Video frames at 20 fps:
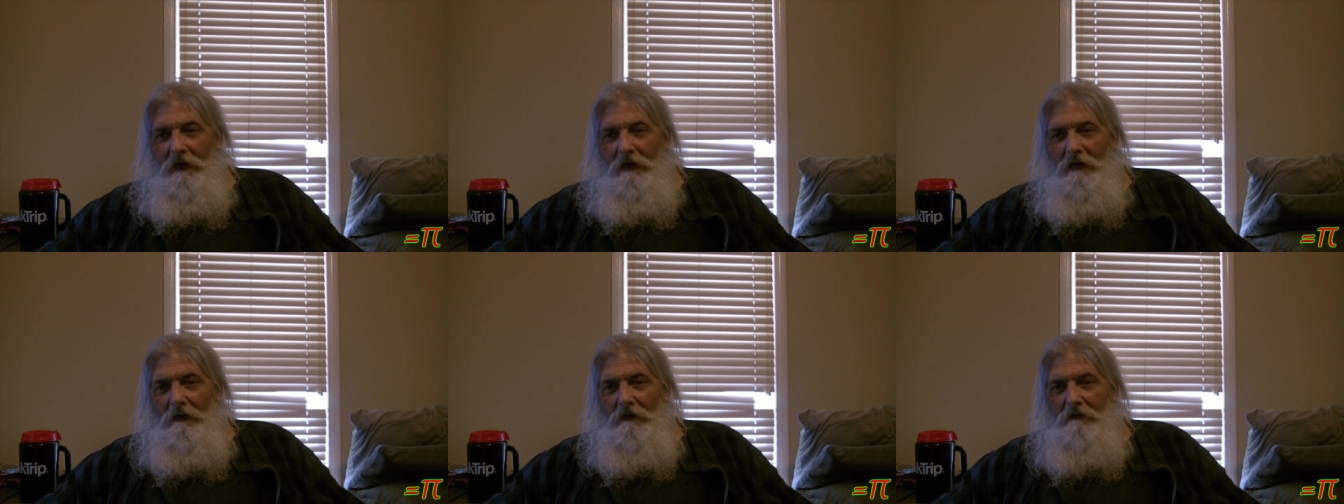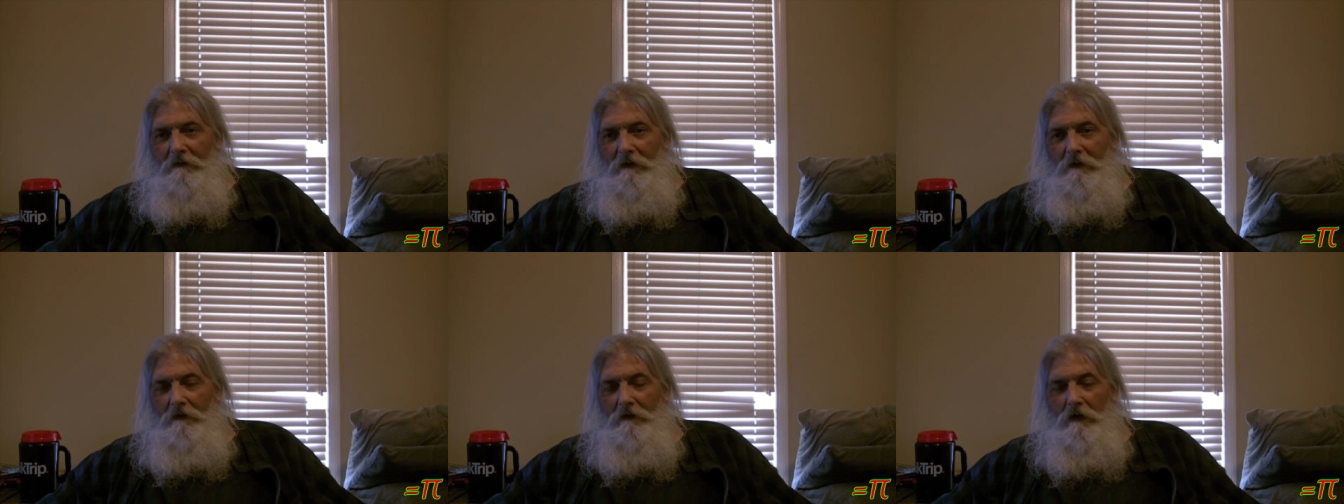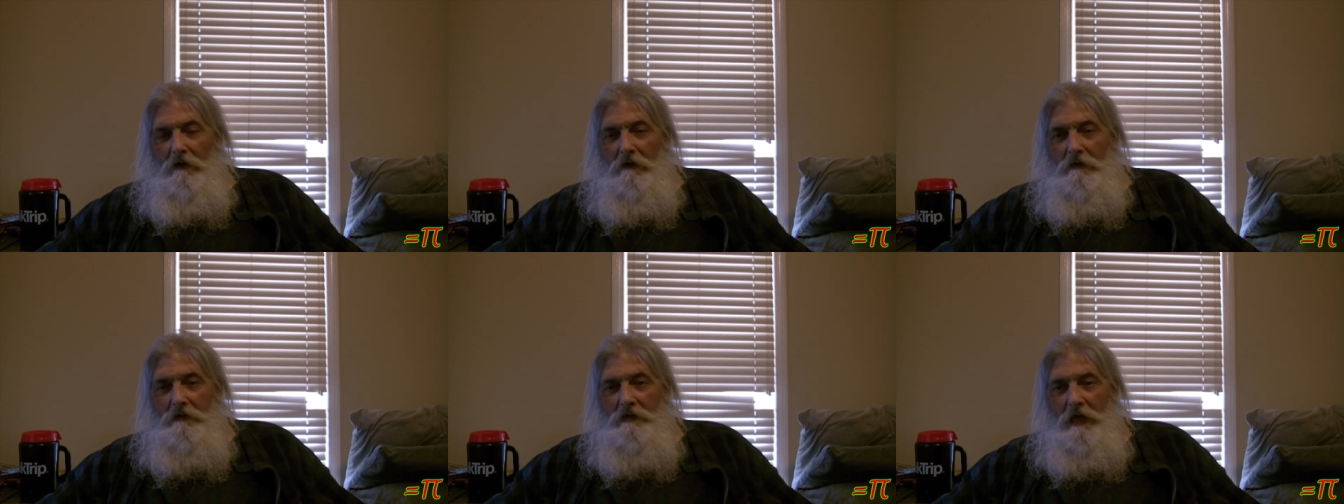I, a
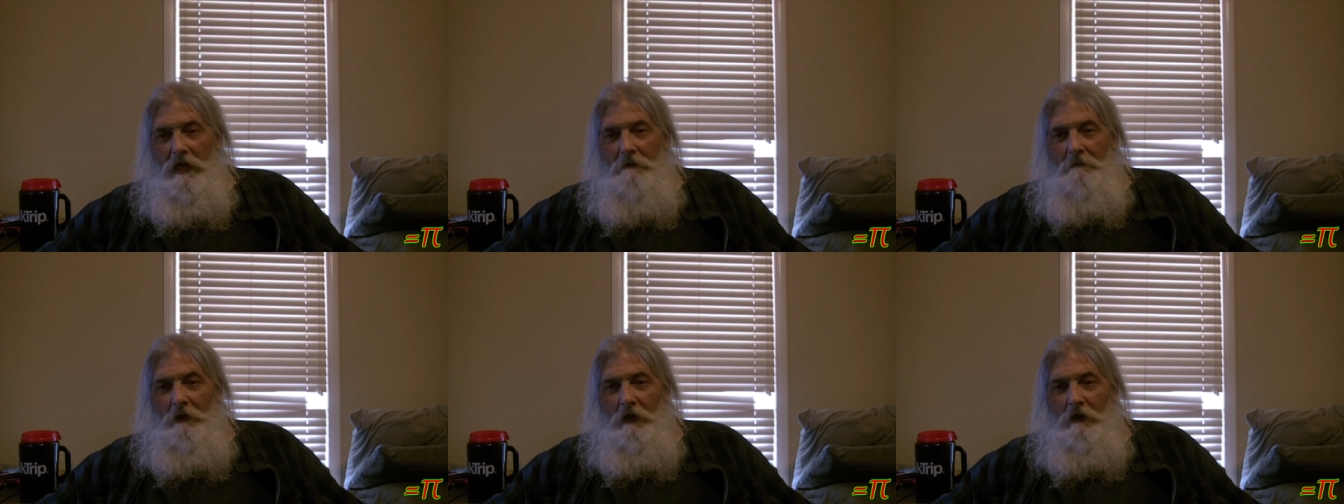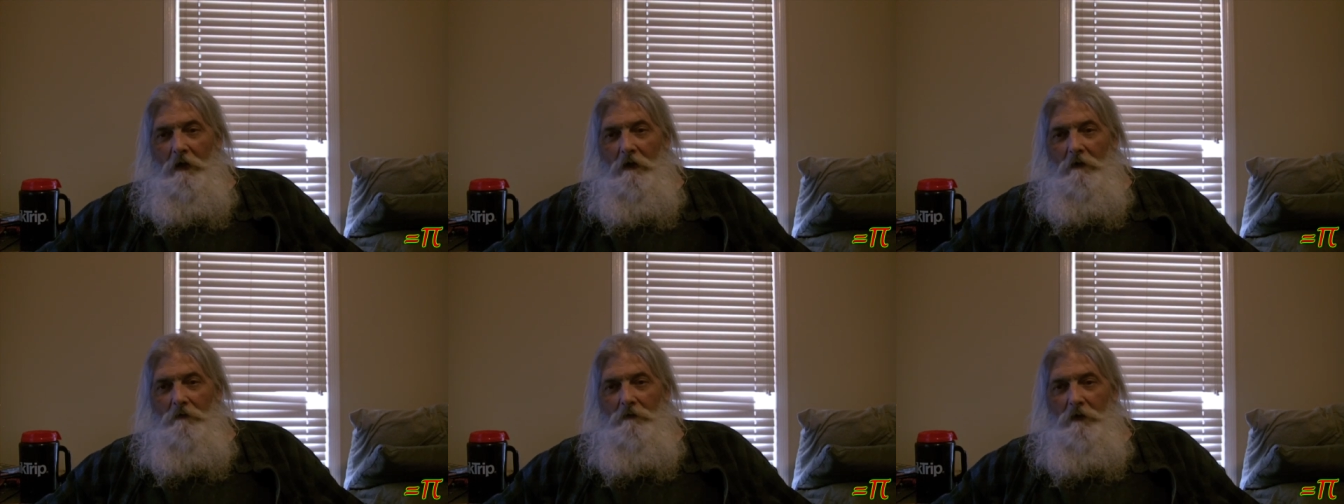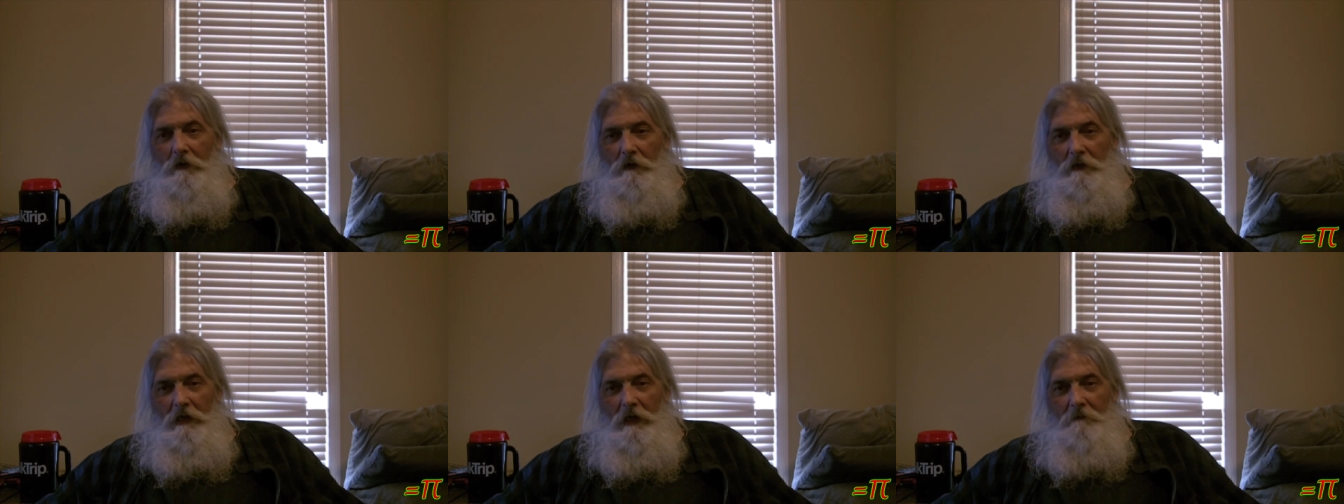long time ago,
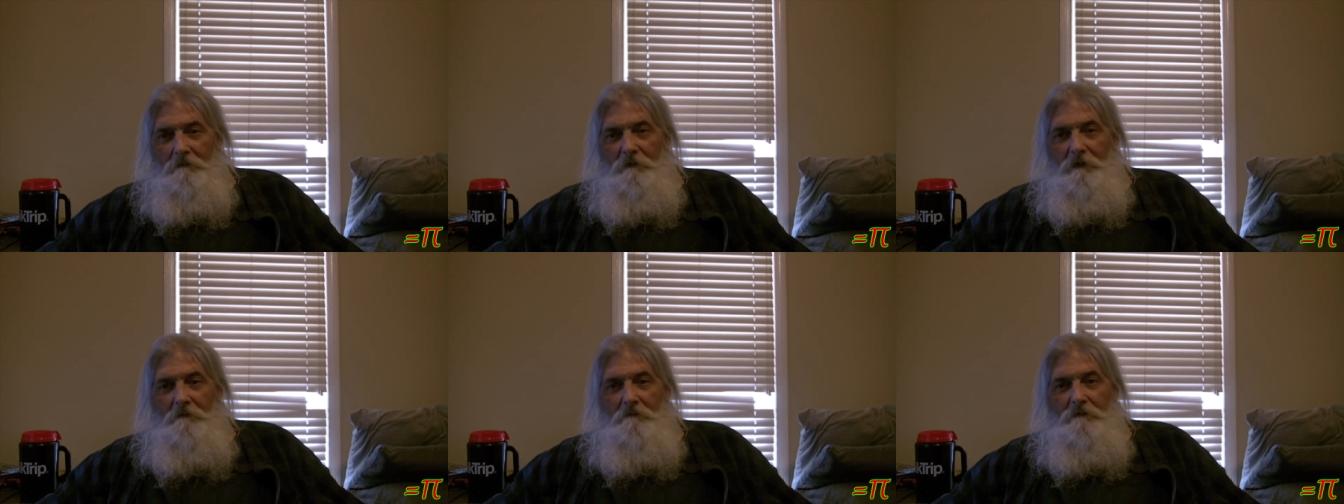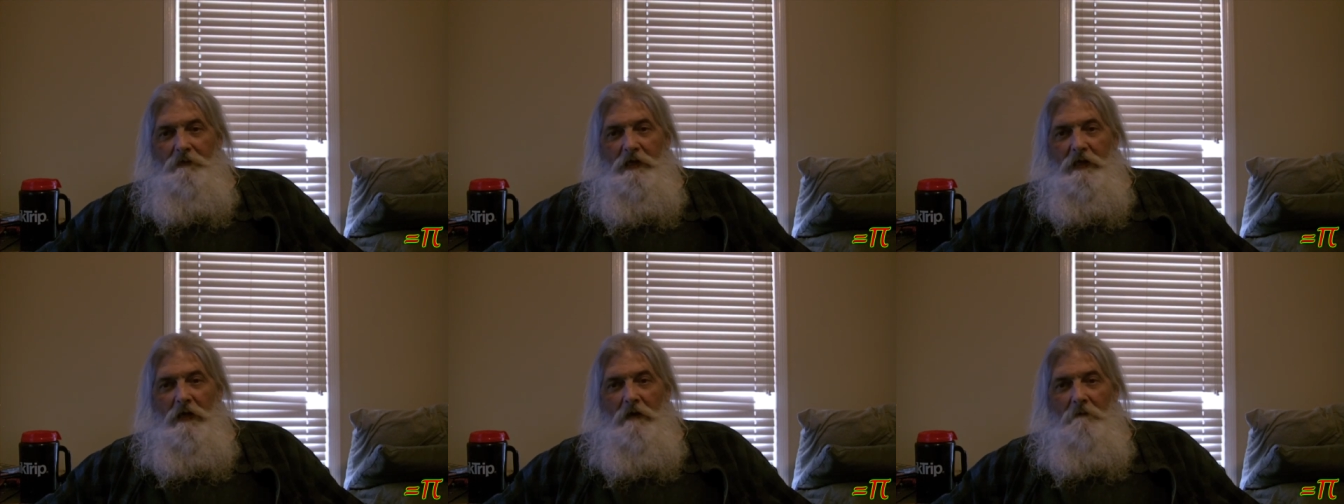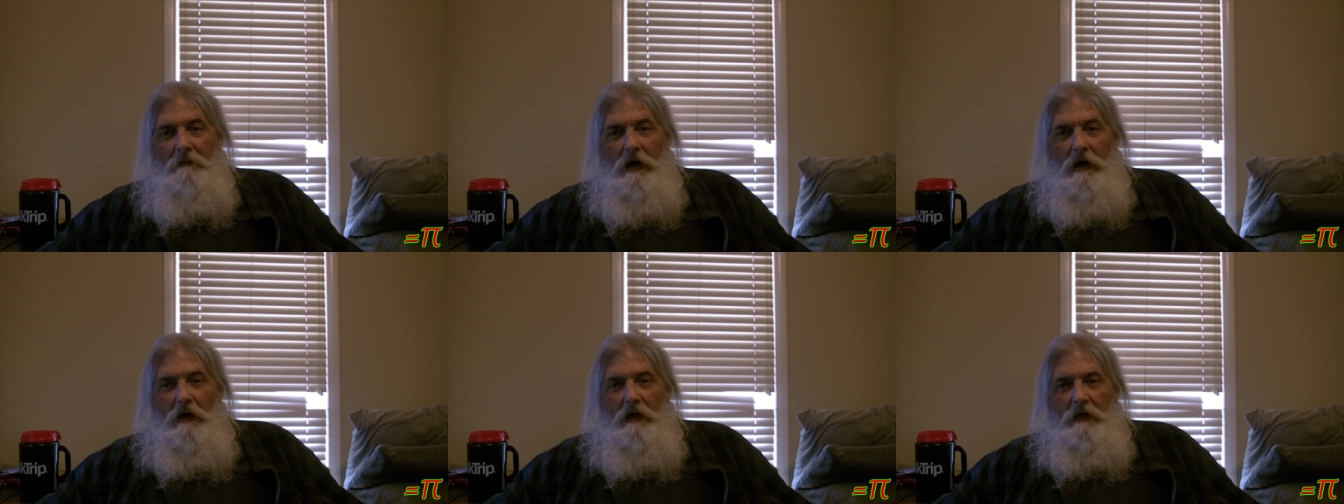looked up the
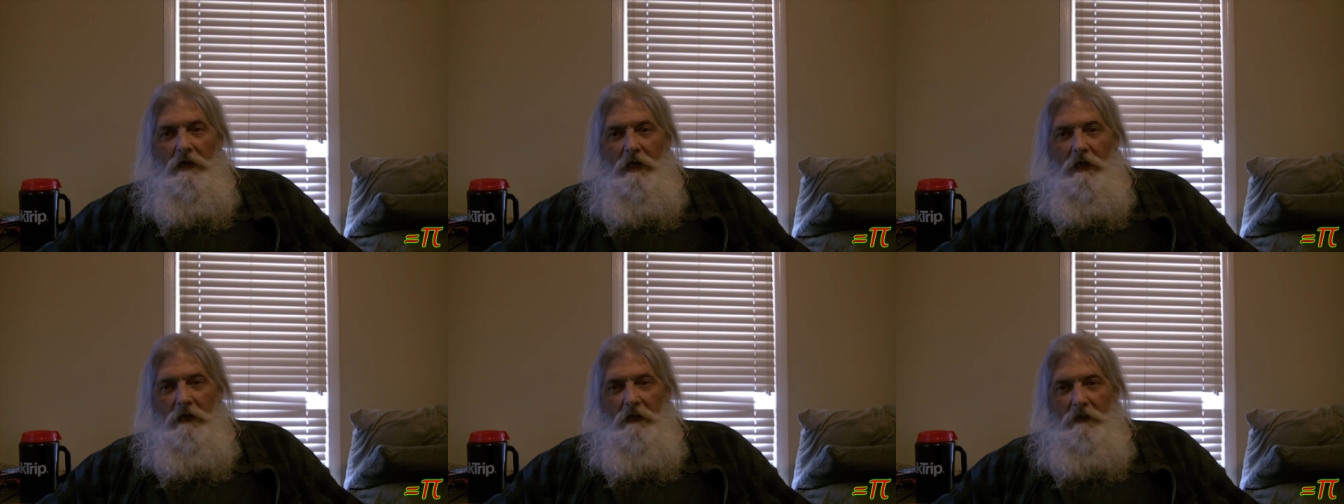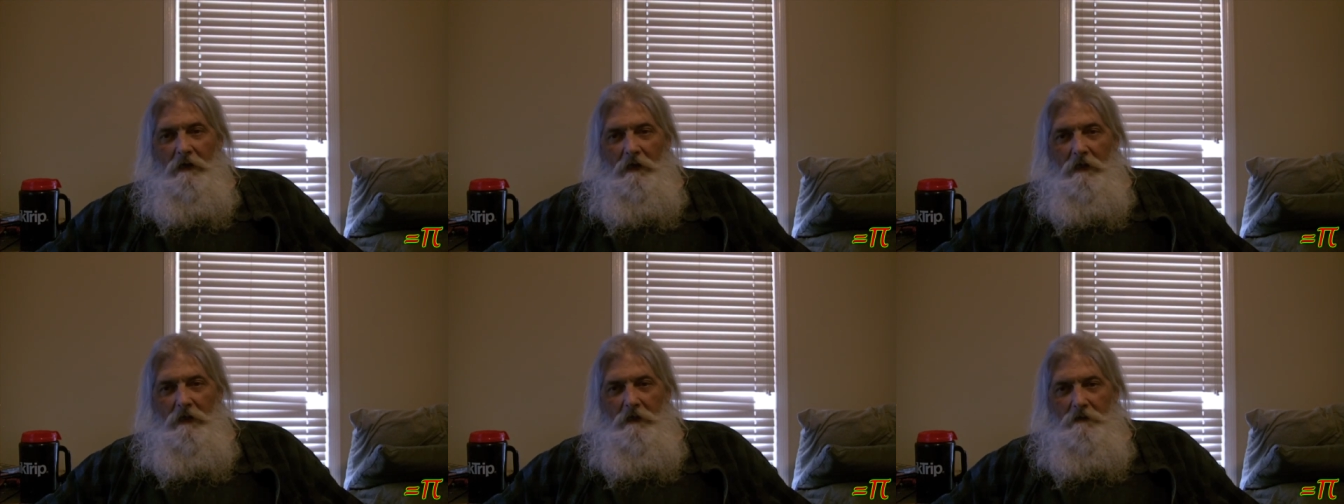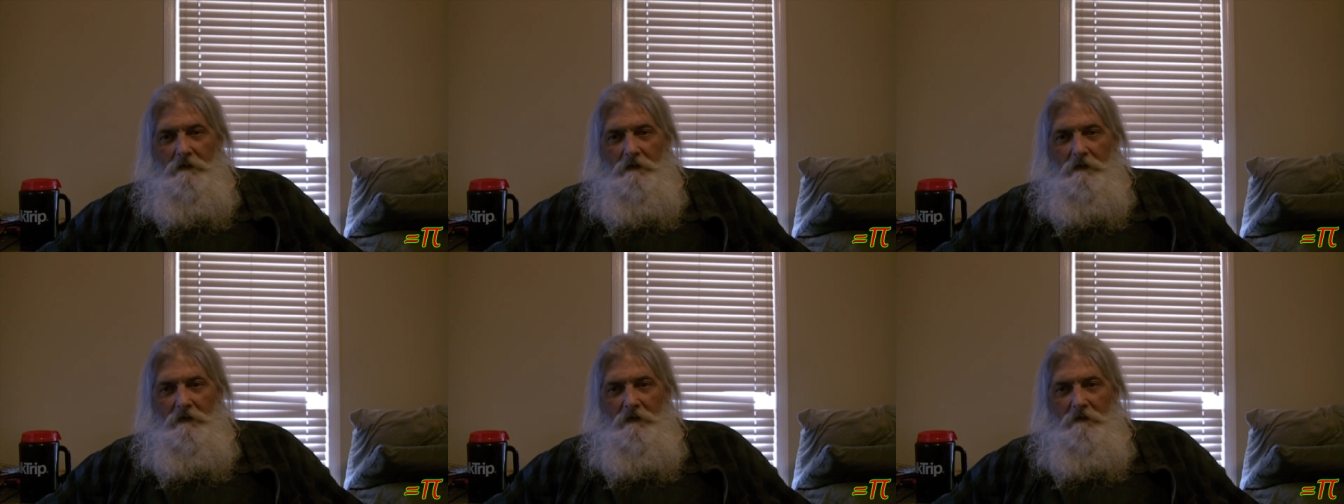BMR
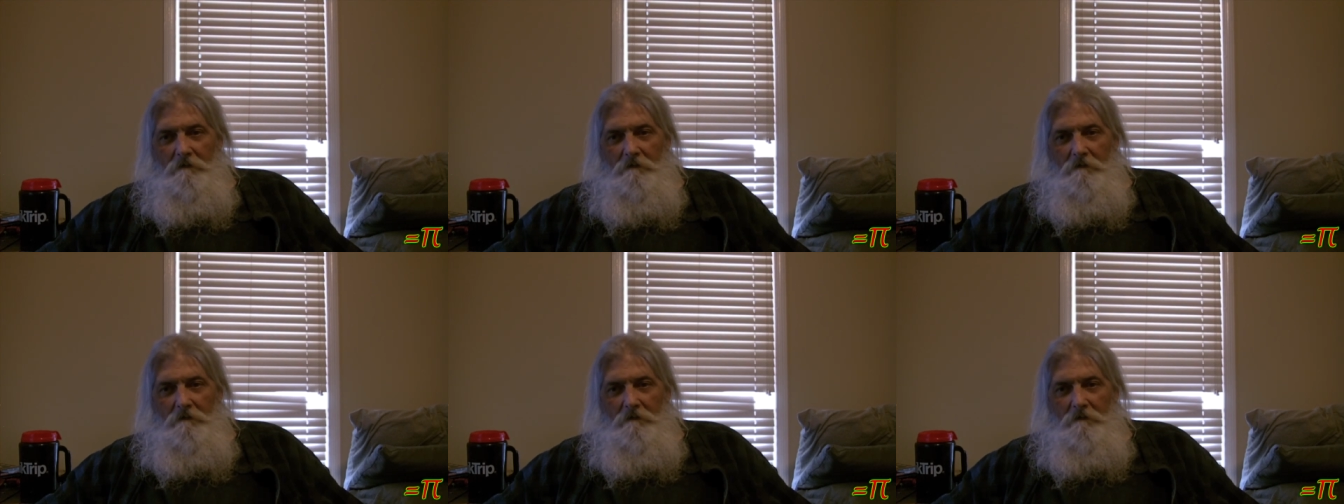calculation,